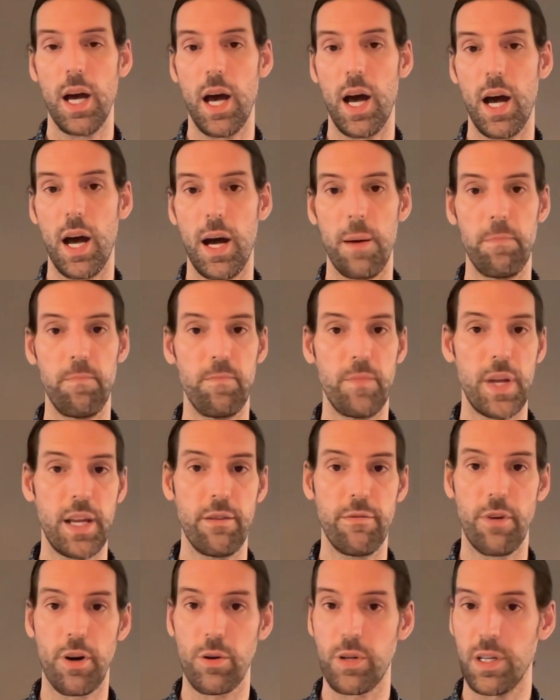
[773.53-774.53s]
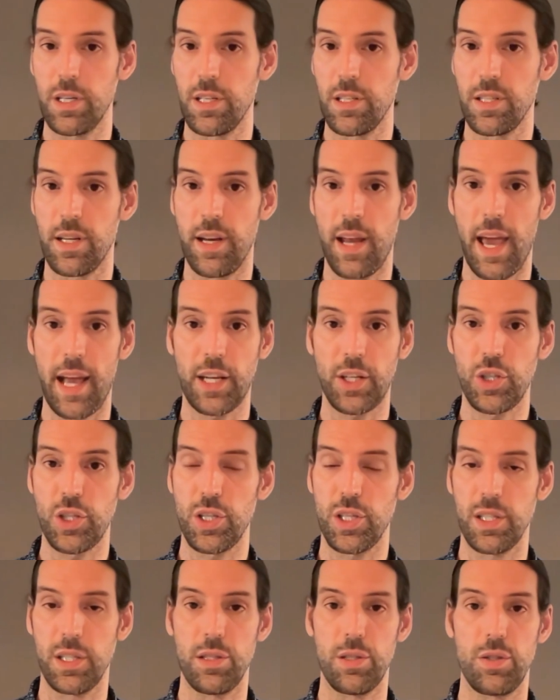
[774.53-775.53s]
Invokers and
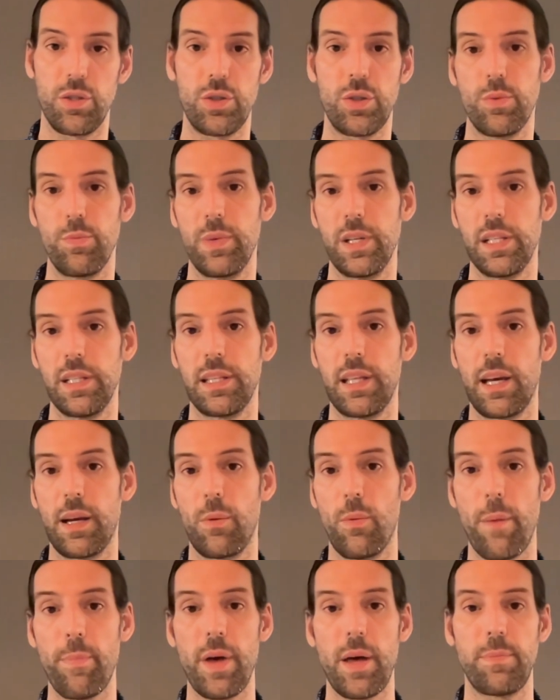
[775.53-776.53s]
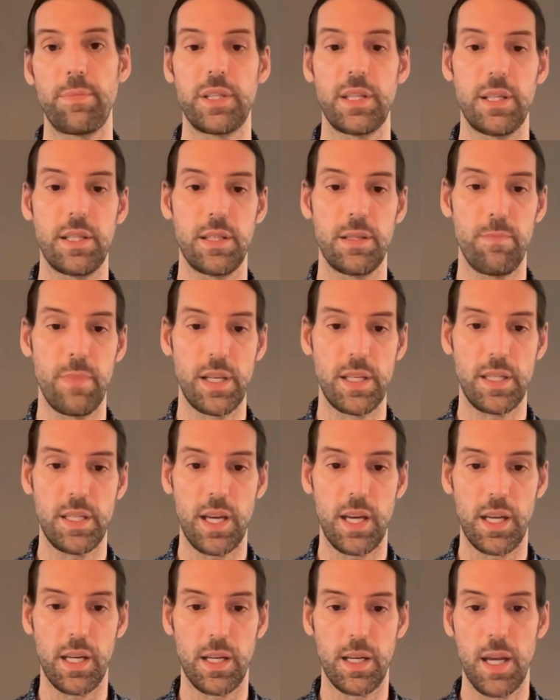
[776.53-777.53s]
actions to build like web apps is
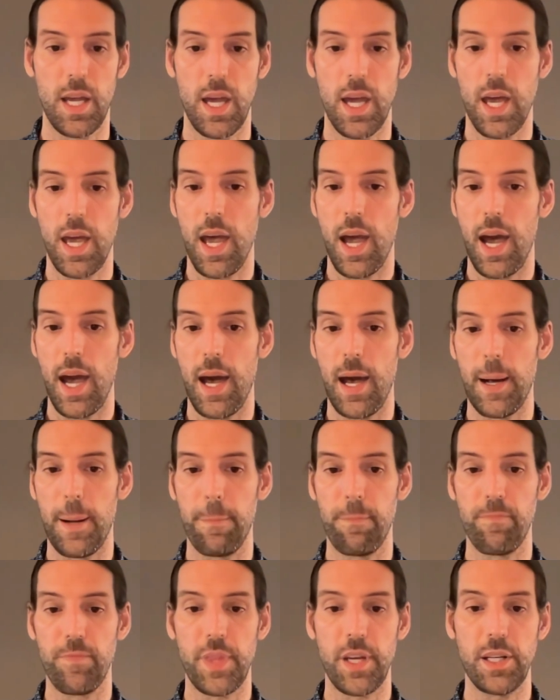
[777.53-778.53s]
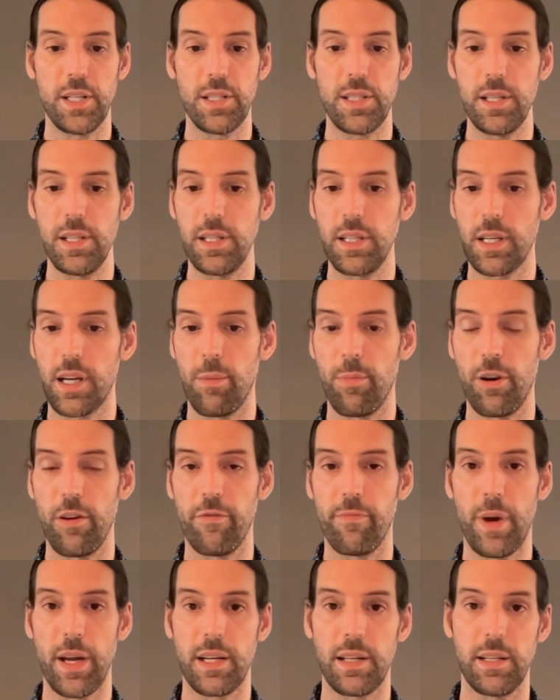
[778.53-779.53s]
missing. There are still a couple
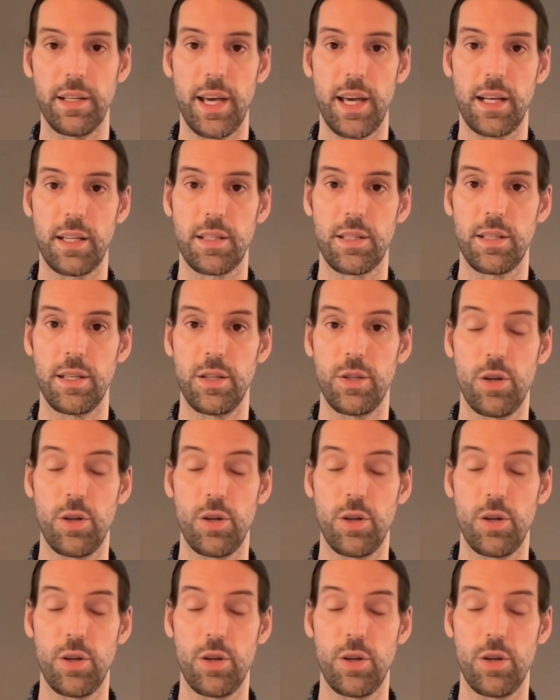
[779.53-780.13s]
of bottlenecks in